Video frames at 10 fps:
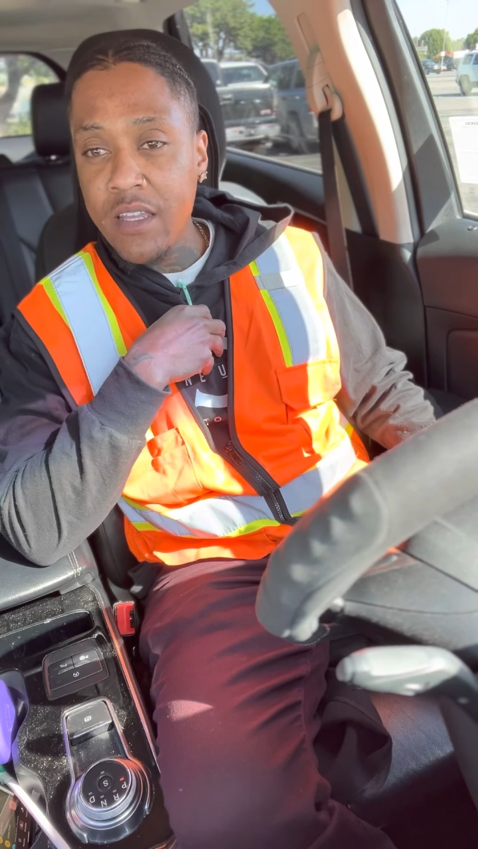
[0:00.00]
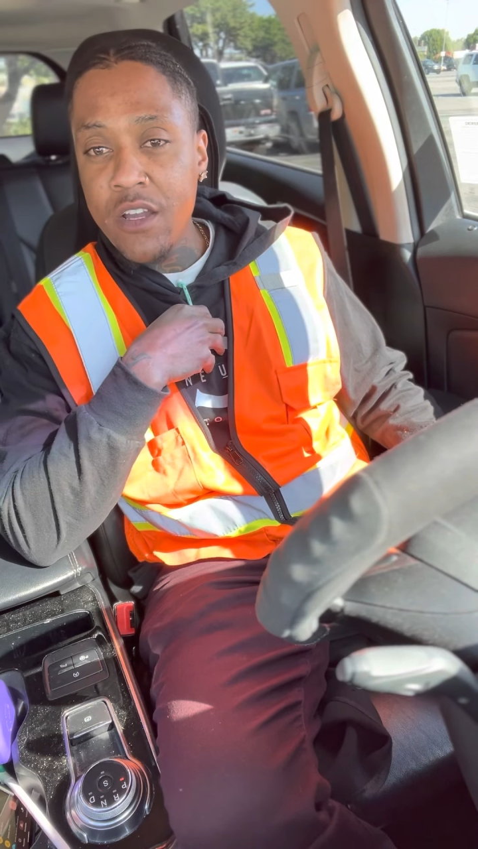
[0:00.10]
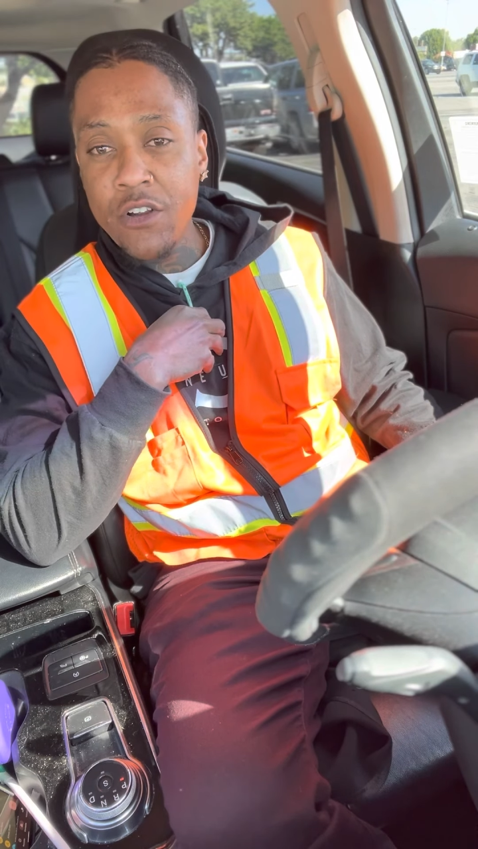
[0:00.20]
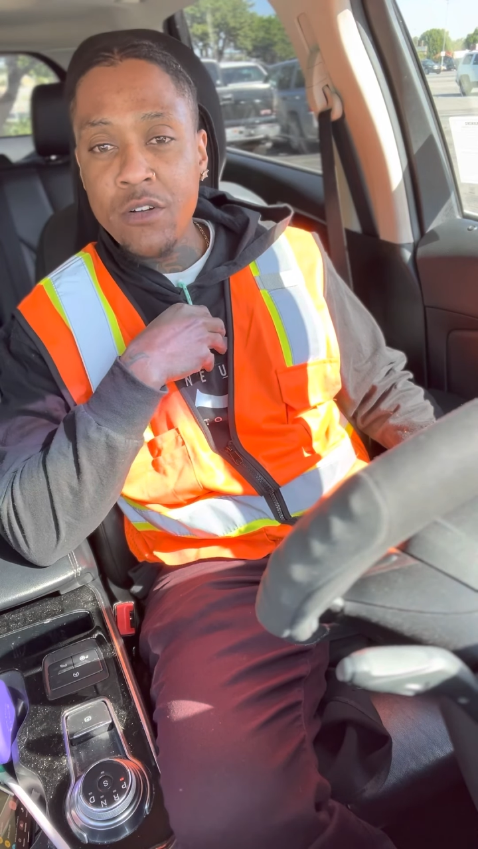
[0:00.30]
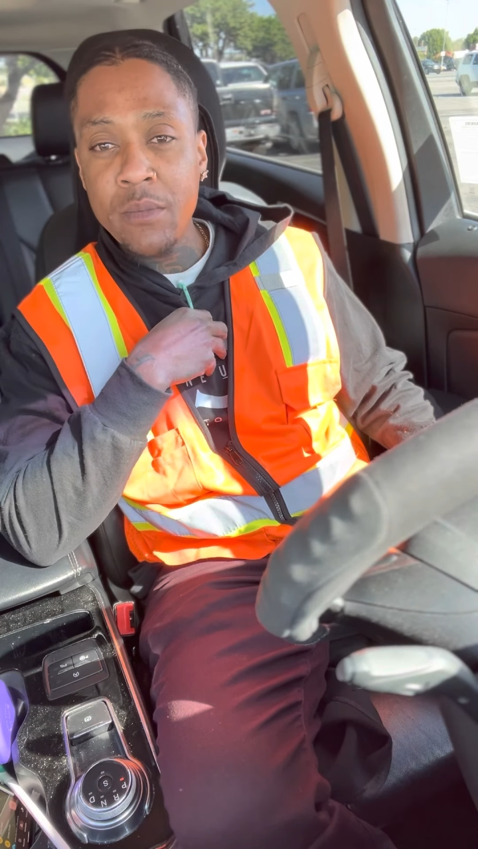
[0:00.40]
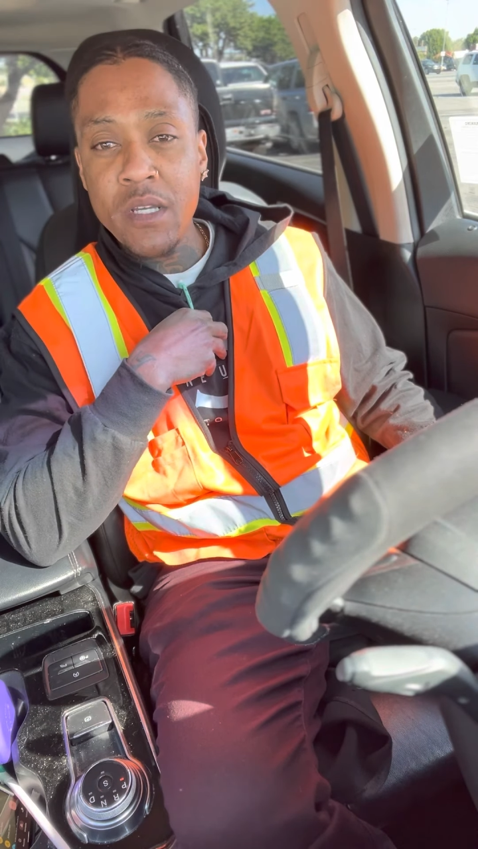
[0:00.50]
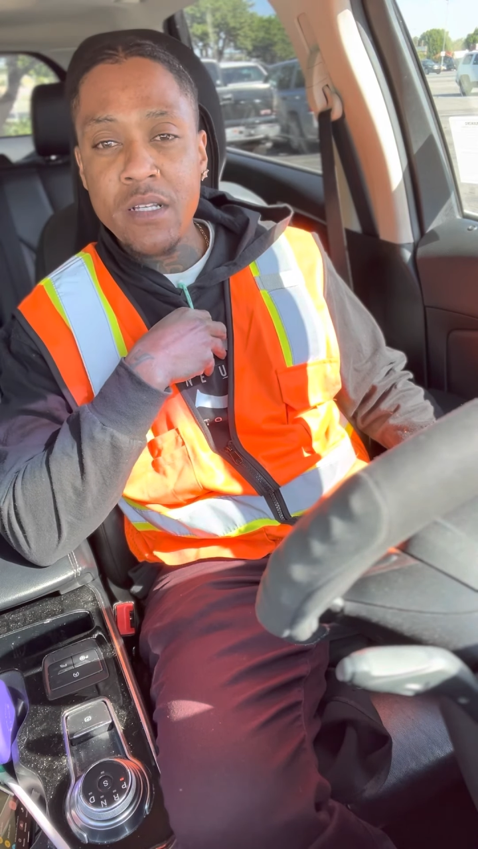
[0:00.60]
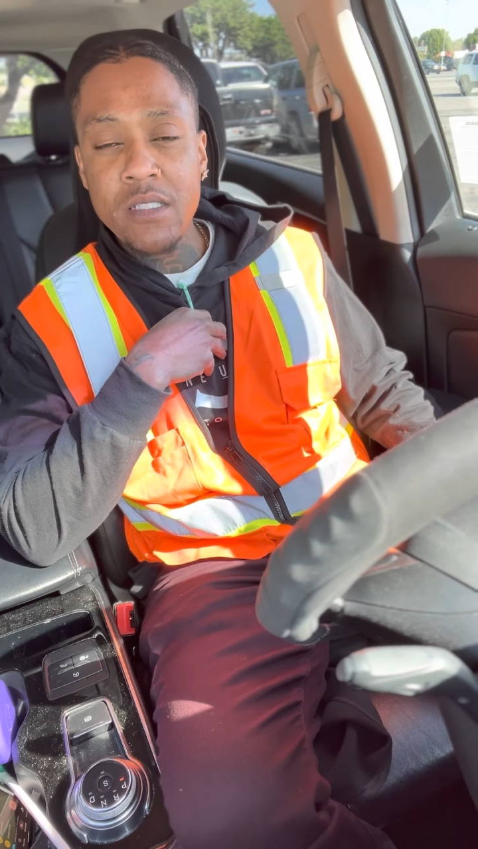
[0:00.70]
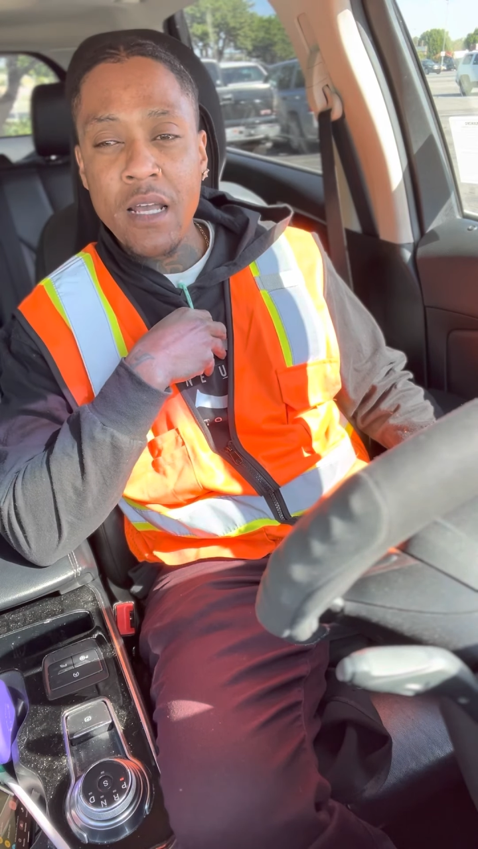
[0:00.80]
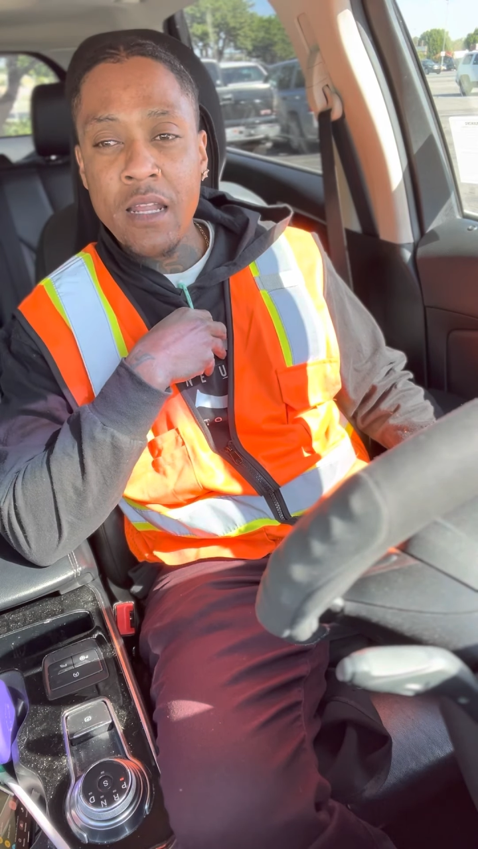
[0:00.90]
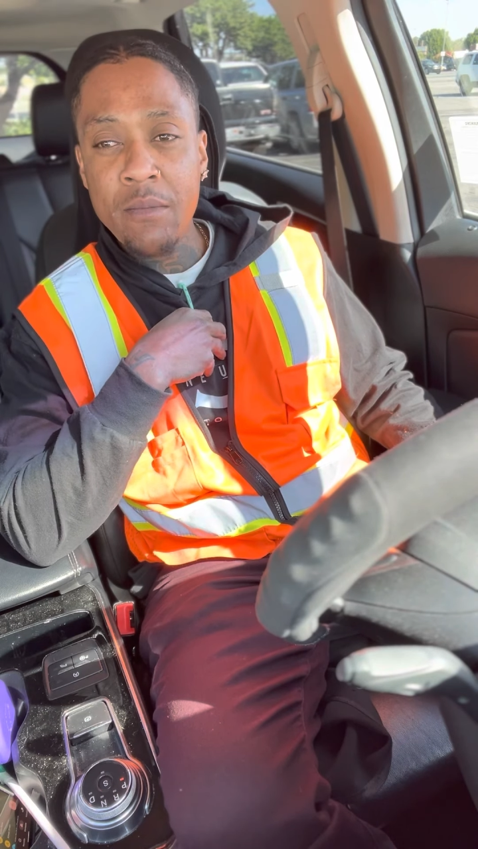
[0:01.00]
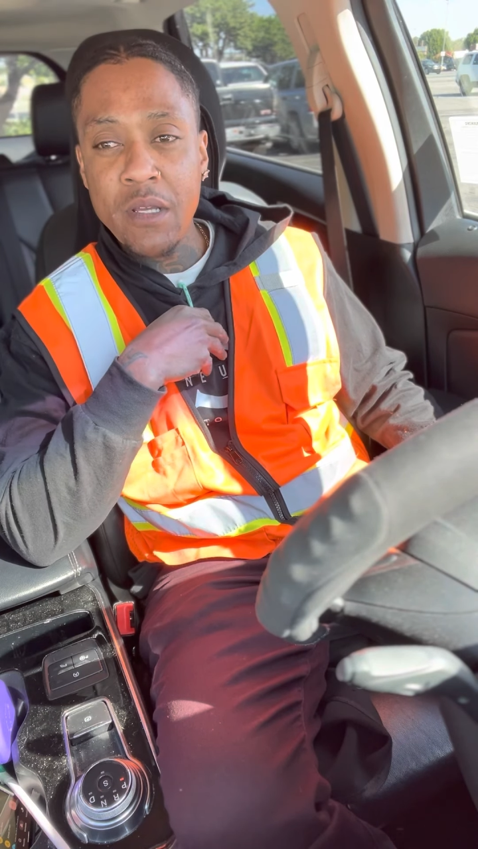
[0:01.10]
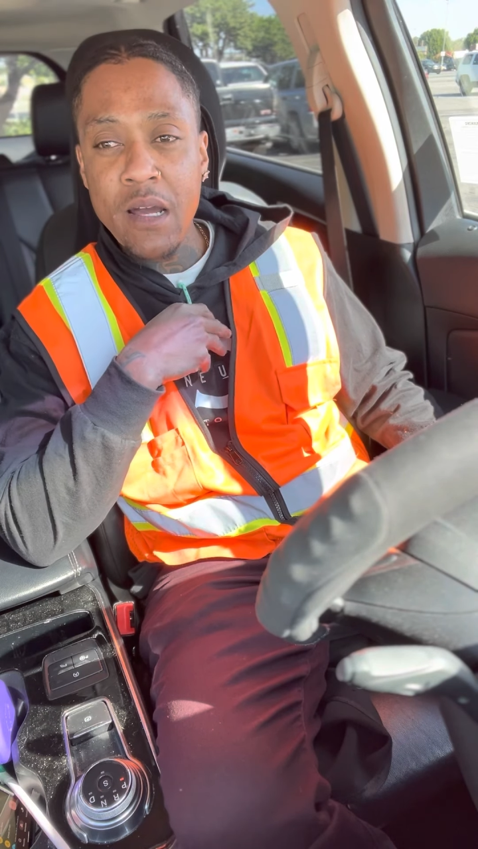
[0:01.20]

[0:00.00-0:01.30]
younger me inside of me